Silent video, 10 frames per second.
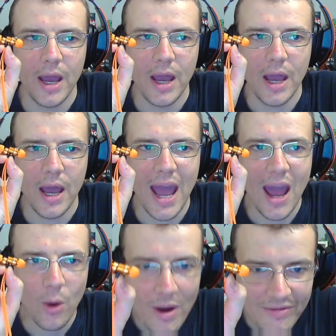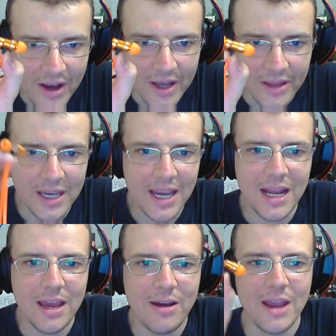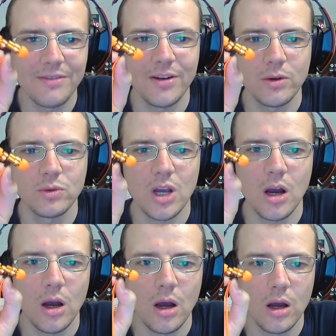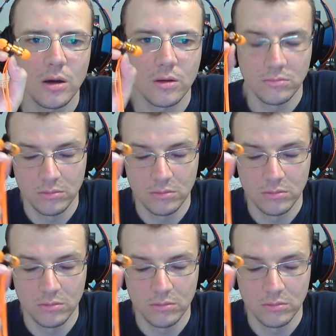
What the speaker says: However, the in-ear headphones are